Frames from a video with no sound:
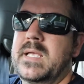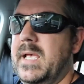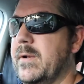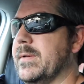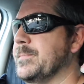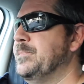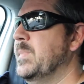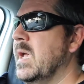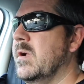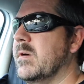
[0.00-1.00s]
Anyways,
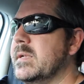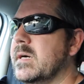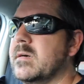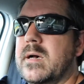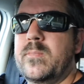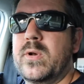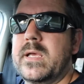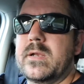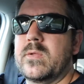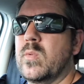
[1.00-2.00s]
right now I'm
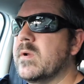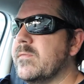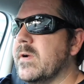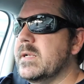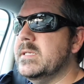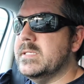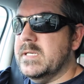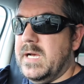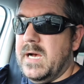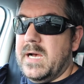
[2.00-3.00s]
pulling into the waterfront.
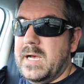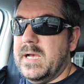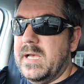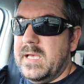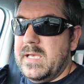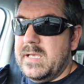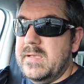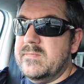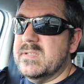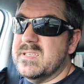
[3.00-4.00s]

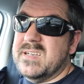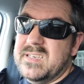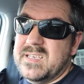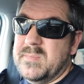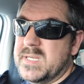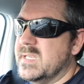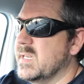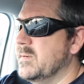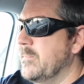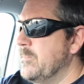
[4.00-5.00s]
I decided to come out
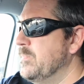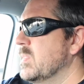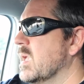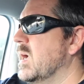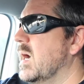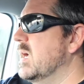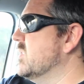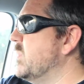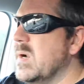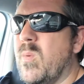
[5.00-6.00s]
here.
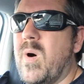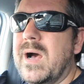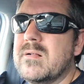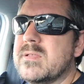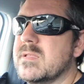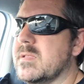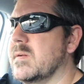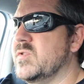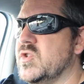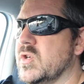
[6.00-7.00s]
It's been a while since
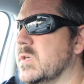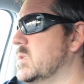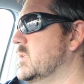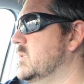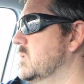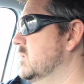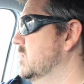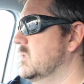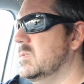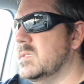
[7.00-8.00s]
I've shot
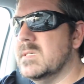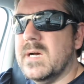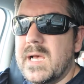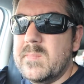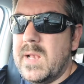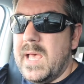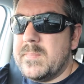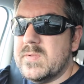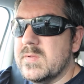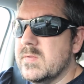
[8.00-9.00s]
time
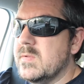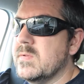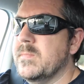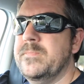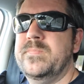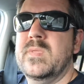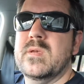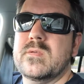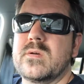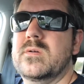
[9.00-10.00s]
lapses,
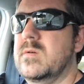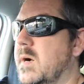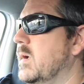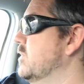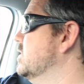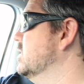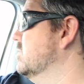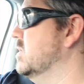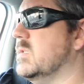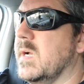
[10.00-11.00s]
so I've just
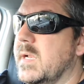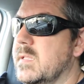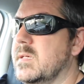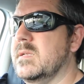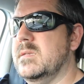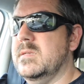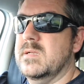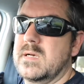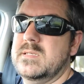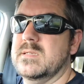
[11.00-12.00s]
decided that
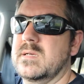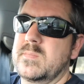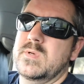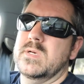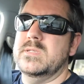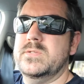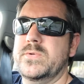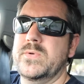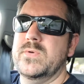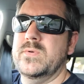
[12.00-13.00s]
tonight I'm going
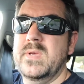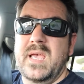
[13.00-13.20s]
to